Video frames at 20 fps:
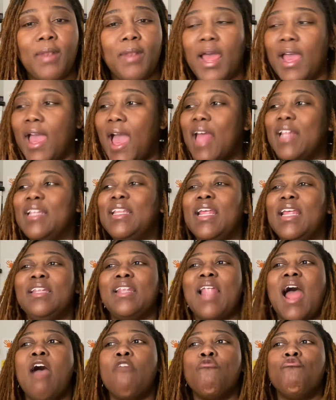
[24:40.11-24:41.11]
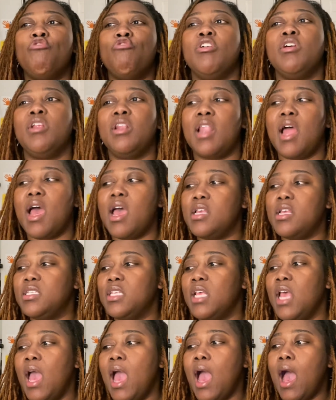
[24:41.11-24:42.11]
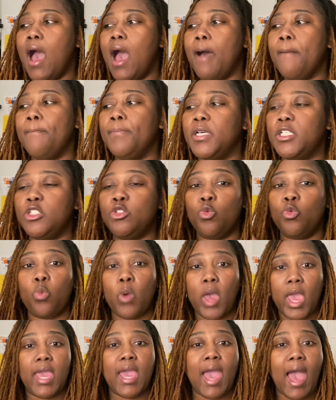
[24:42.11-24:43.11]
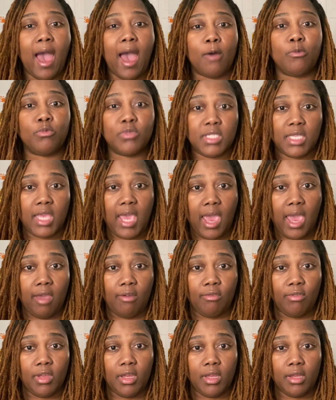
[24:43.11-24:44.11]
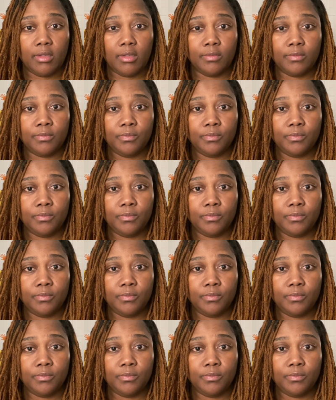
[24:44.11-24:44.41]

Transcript: Like, I did not realize how much weight I was carrying.